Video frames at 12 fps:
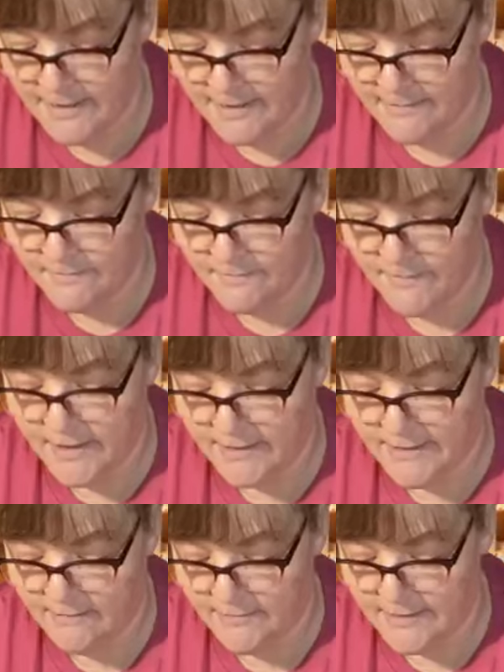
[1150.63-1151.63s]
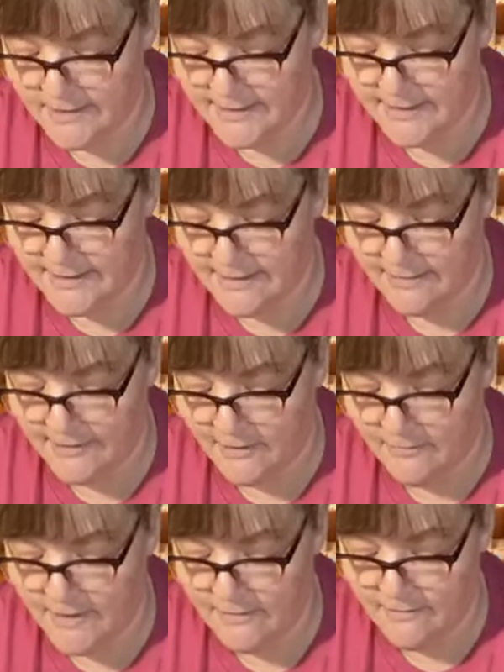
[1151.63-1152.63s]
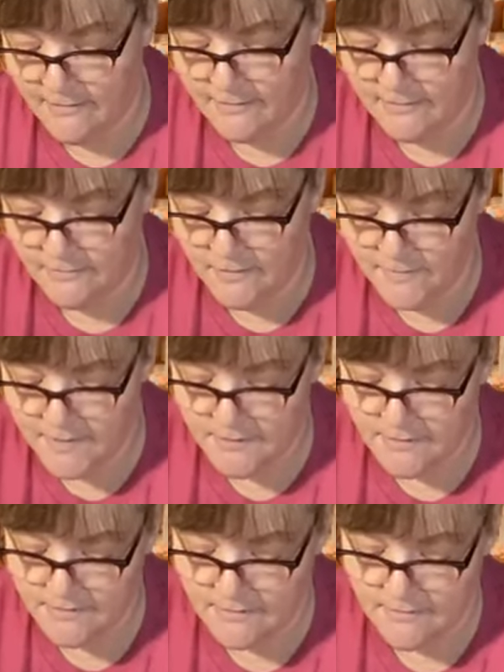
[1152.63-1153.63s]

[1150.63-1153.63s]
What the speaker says: Kind of get that one to stay down a little bit. Whoops.